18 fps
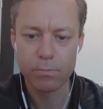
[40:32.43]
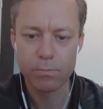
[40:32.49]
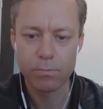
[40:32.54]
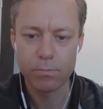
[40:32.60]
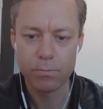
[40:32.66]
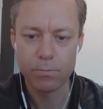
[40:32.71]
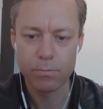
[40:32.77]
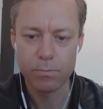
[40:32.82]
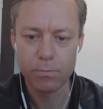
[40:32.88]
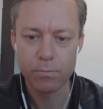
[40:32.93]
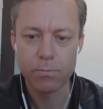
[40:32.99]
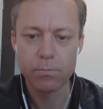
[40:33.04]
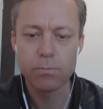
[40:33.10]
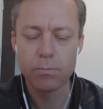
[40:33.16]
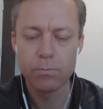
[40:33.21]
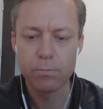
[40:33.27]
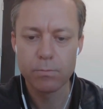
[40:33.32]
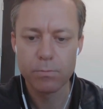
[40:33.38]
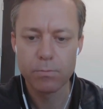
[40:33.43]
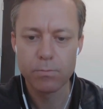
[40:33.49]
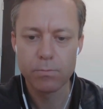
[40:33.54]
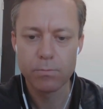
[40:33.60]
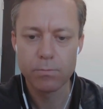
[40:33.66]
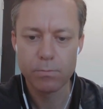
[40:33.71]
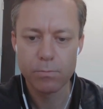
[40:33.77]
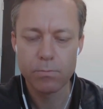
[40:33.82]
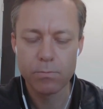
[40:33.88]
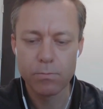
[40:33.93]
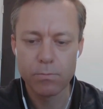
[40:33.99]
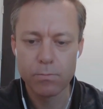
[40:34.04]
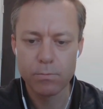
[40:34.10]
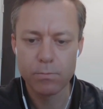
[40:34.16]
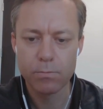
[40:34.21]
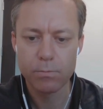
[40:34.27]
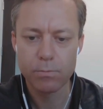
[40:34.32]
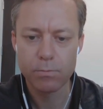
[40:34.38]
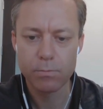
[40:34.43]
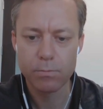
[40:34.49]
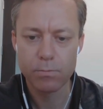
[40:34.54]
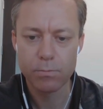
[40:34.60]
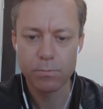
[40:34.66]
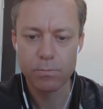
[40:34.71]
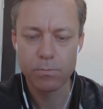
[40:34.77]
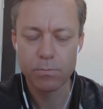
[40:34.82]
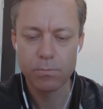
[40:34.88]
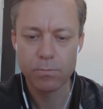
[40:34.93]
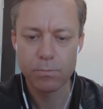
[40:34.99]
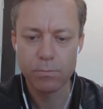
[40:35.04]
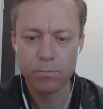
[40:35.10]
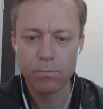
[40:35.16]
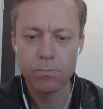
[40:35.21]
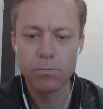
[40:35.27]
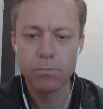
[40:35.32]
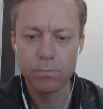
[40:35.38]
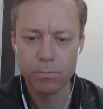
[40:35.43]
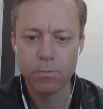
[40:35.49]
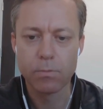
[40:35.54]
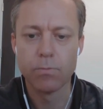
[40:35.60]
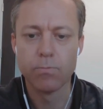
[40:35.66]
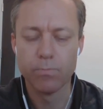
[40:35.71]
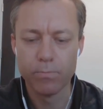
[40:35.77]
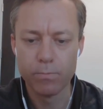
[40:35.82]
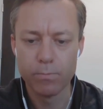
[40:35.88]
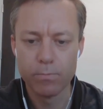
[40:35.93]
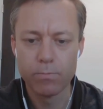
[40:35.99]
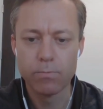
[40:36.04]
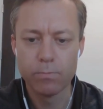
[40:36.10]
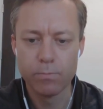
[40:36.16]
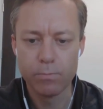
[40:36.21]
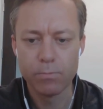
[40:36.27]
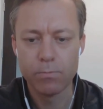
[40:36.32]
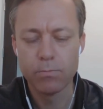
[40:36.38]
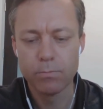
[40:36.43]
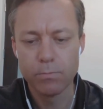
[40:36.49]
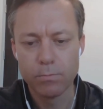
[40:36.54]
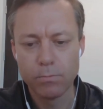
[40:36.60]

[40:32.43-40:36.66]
(silent)